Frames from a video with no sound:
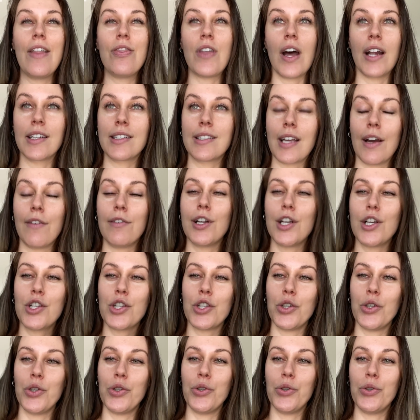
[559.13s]
that
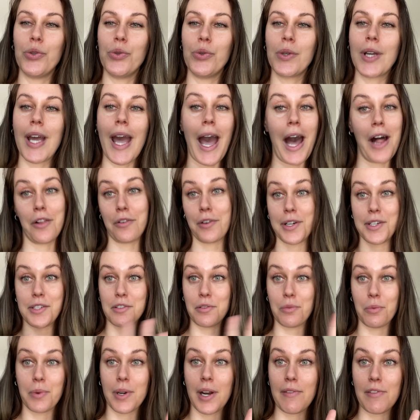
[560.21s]
72 calories
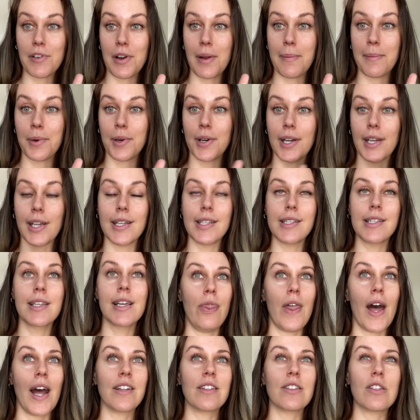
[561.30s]
or whatever number it is,
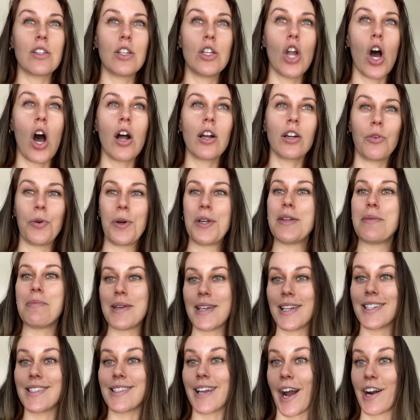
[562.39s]
that's not going to be
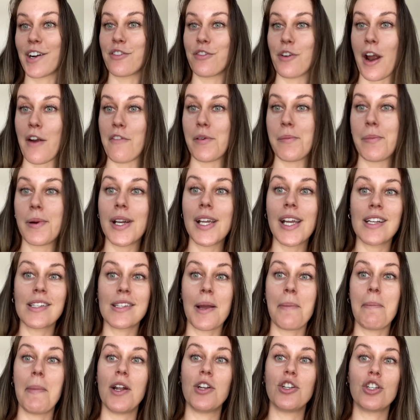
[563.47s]
exact for everybody. As
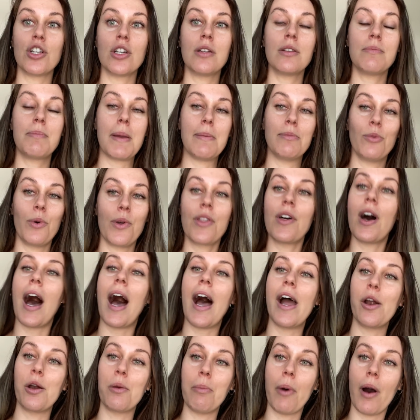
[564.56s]
I mentioned, people with a
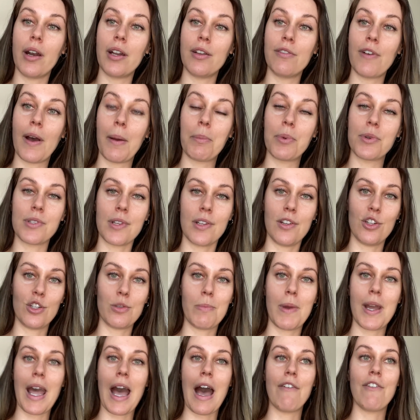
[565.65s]
higher body fat percentage
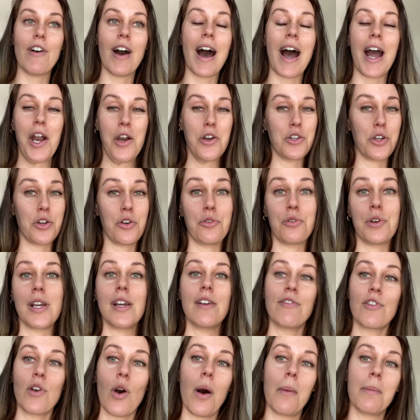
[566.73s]
may have a higher degree
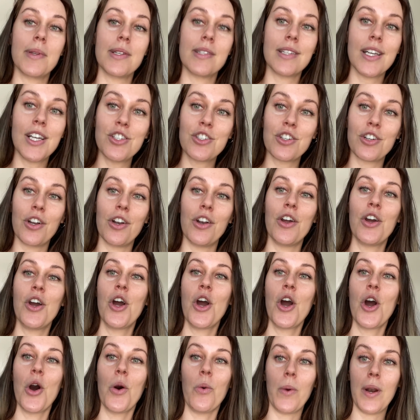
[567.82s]
of compensation
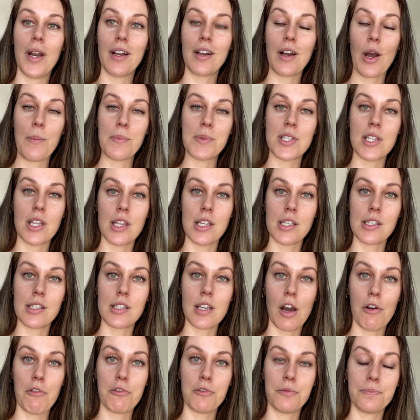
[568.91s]
when it comes to this
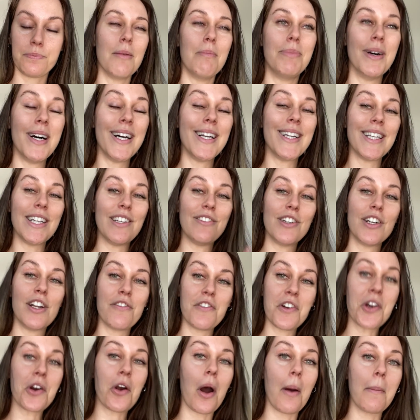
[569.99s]
stuff. But even
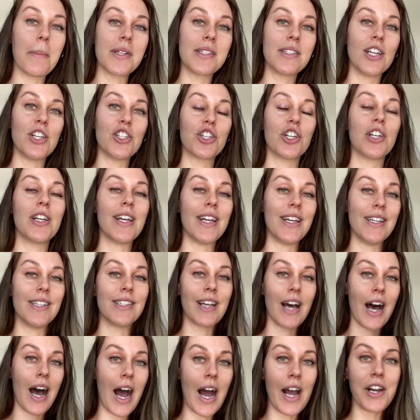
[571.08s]
if your compensation is
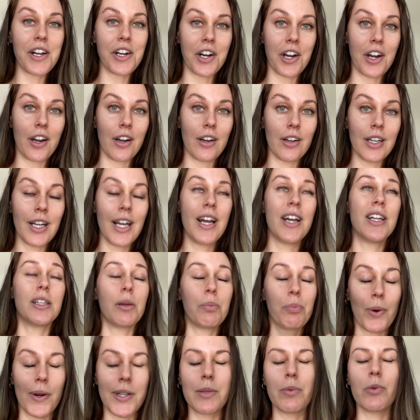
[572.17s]
higher,
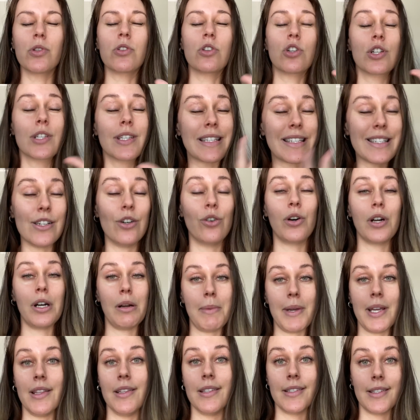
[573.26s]
the principles are still gonna
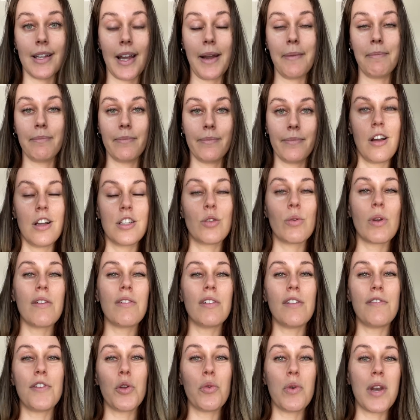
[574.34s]
be the same. So
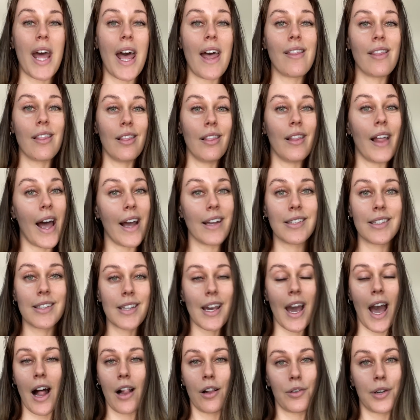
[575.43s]
even if you net less
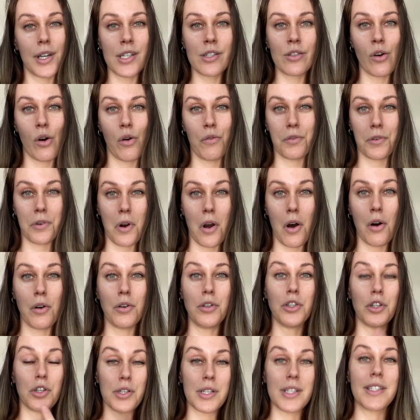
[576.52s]
calories overall,
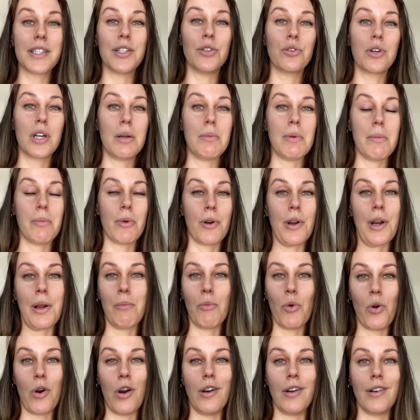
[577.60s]
you're still gonna be
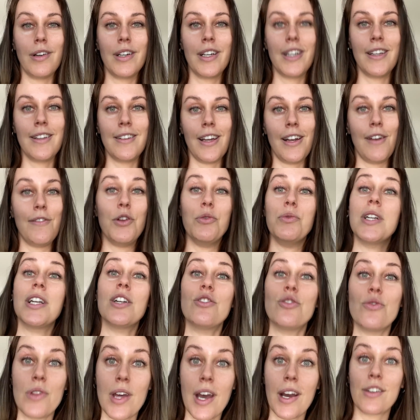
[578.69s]
burning more than if you
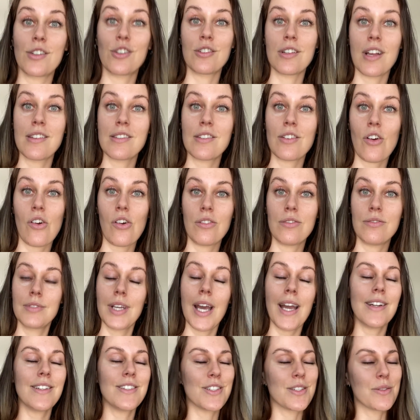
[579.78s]
didn't do the exercise at all.
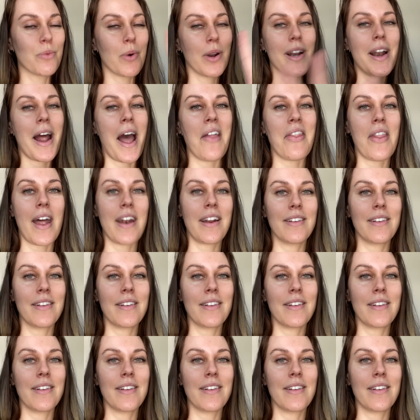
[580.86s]
Okay, just wanted to add that